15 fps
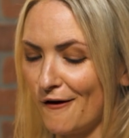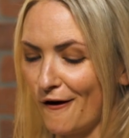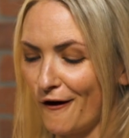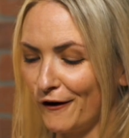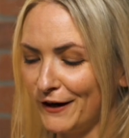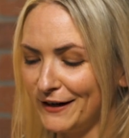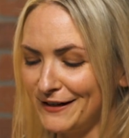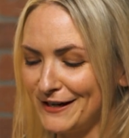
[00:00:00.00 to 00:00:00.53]

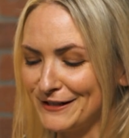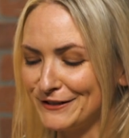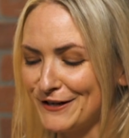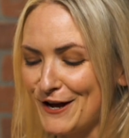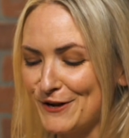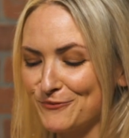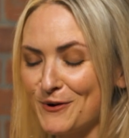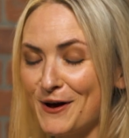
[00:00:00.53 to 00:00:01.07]
All right,
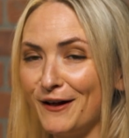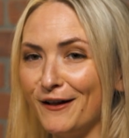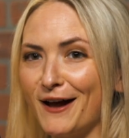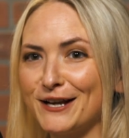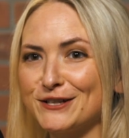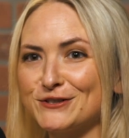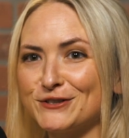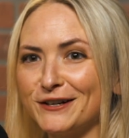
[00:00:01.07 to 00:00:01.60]
Anton. Well,
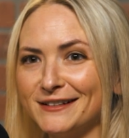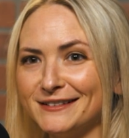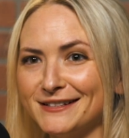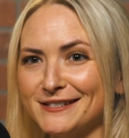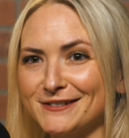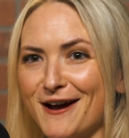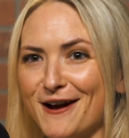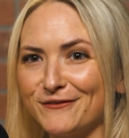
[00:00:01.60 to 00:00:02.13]
I started
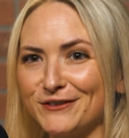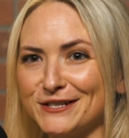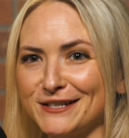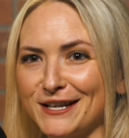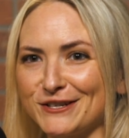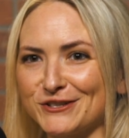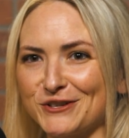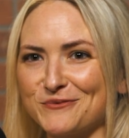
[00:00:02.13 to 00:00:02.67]
this
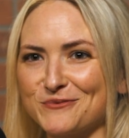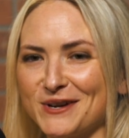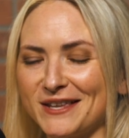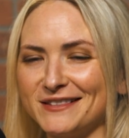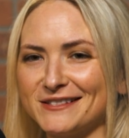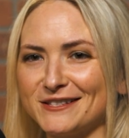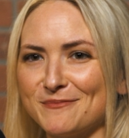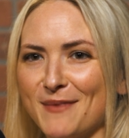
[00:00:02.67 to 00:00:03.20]
conversation
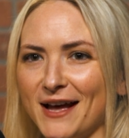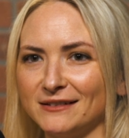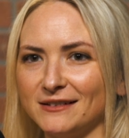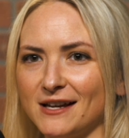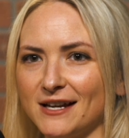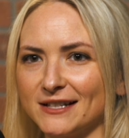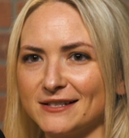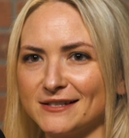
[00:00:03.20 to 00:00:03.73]
with some
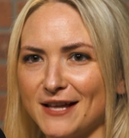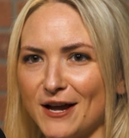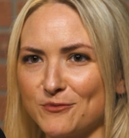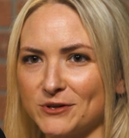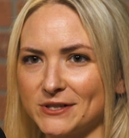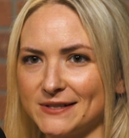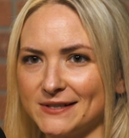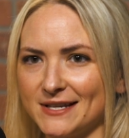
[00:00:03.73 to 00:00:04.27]
headlines that
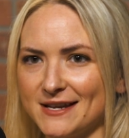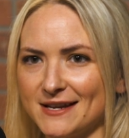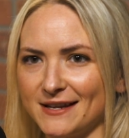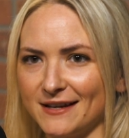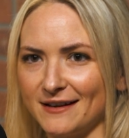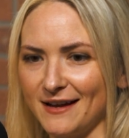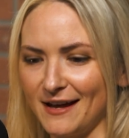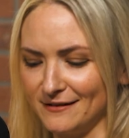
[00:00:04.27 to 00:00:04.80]
we're
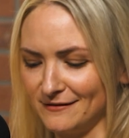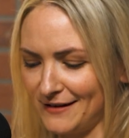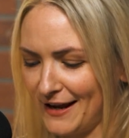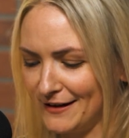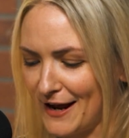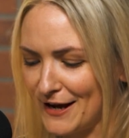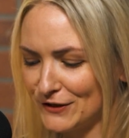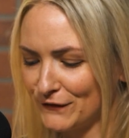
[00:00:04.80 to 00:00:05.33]
seeing and
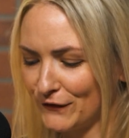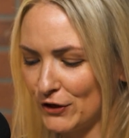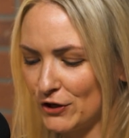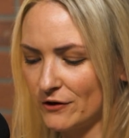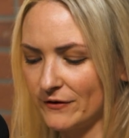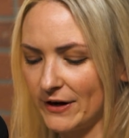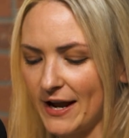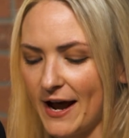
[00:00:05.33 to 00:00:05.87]
asked for
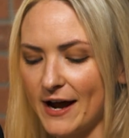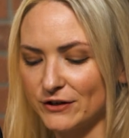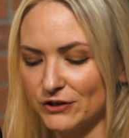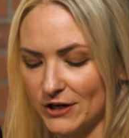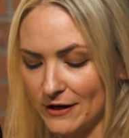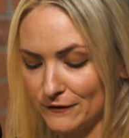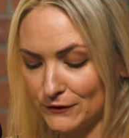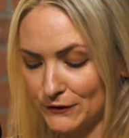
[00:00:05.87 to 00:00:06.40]
your
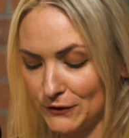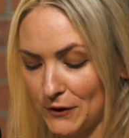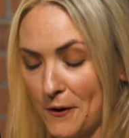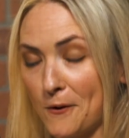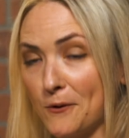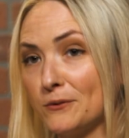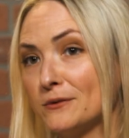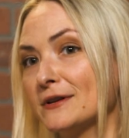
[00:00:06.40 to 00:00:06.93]
reaction.
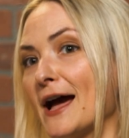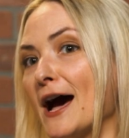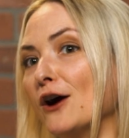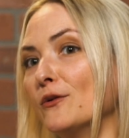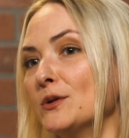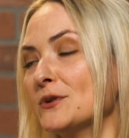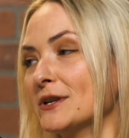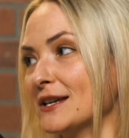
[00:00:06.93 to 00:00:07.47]
So
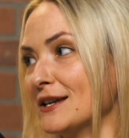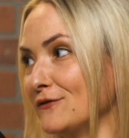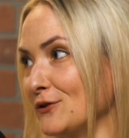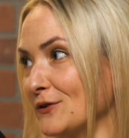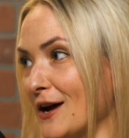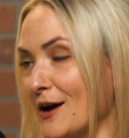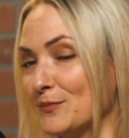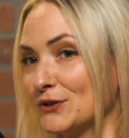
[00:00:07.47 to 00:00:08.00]
now we want to give
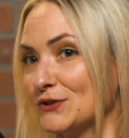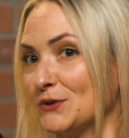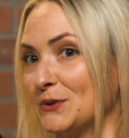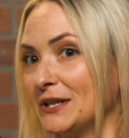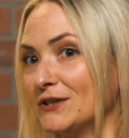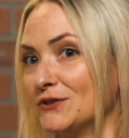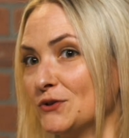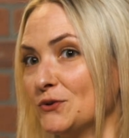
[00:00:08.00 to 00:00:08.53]
you the
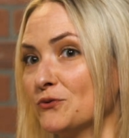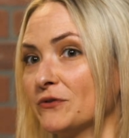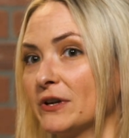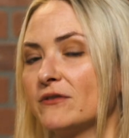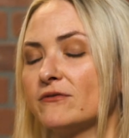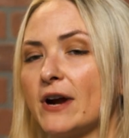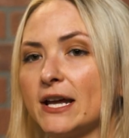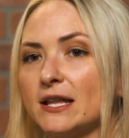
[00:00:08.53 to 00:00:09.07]
opportunity to
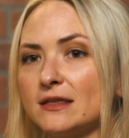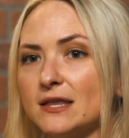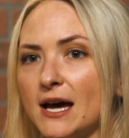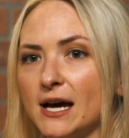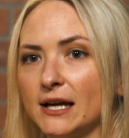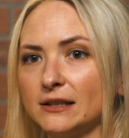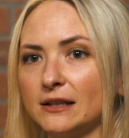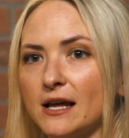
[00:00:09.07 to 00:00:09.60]
rewrite the
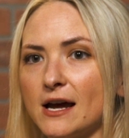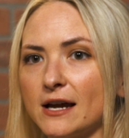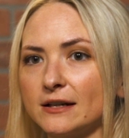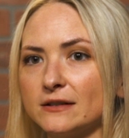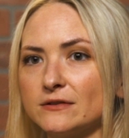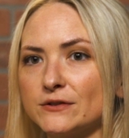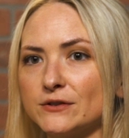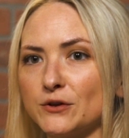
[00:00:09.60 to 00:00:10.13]

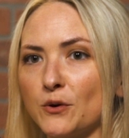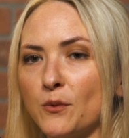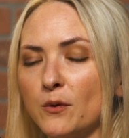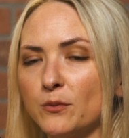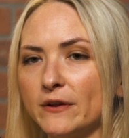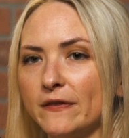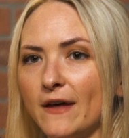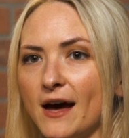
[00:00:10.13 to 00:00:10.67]
headline. So
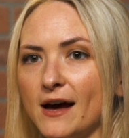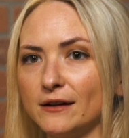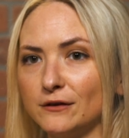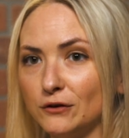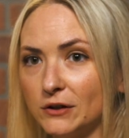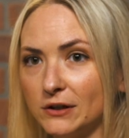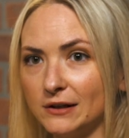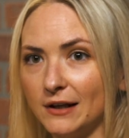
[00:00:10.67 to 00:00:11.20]
what would that
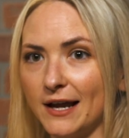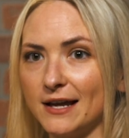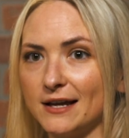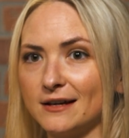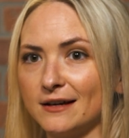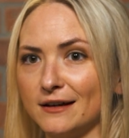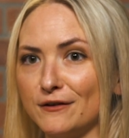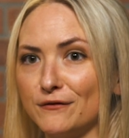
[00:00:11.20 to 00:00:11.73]
look
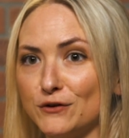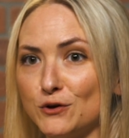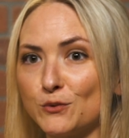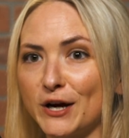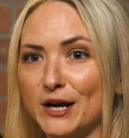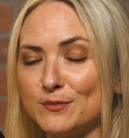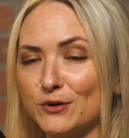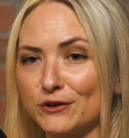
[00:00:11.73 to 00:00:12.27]
like if you
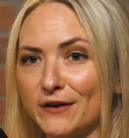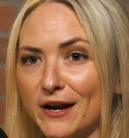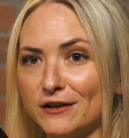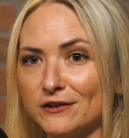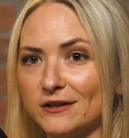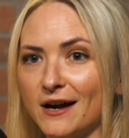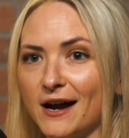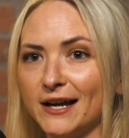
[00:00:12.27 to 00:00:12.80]
were able to write
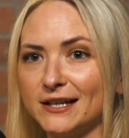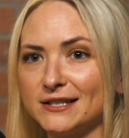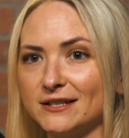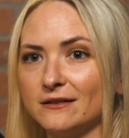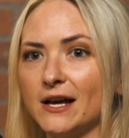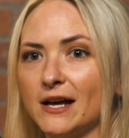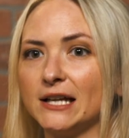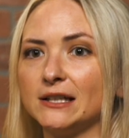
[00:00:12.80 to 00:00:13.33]
your
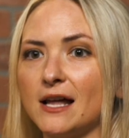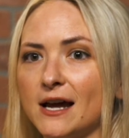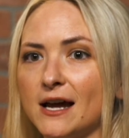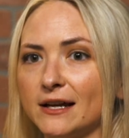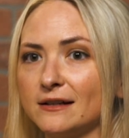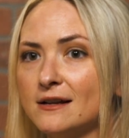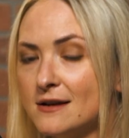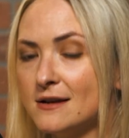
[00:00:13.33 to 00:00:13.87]
ideal
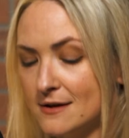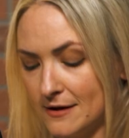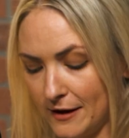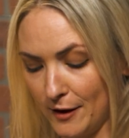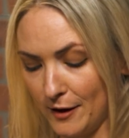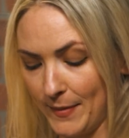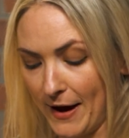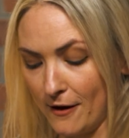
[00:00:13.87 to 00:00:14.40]
headline
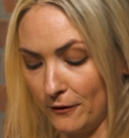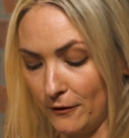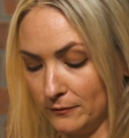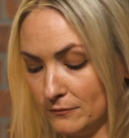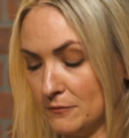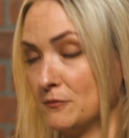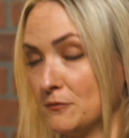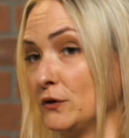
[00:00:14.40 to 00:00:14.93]

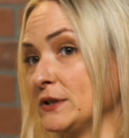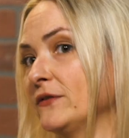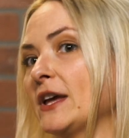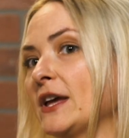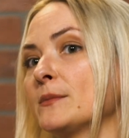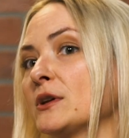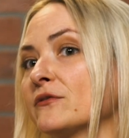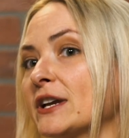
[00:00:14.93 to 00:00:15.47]
about
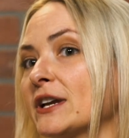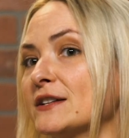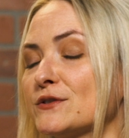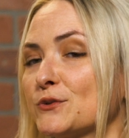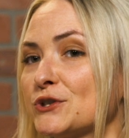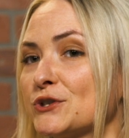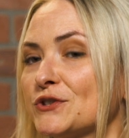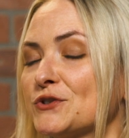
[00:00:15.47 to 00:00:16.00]
multifamily
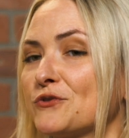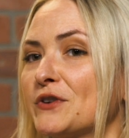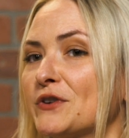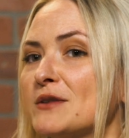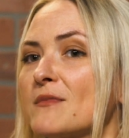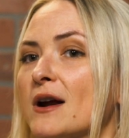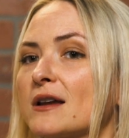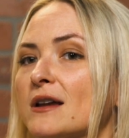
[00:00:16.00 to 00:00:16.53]
REITs or just the
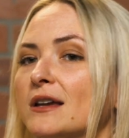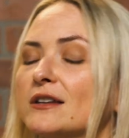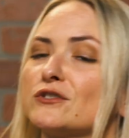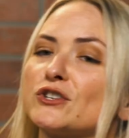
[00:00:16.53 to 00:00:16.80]
REIT market in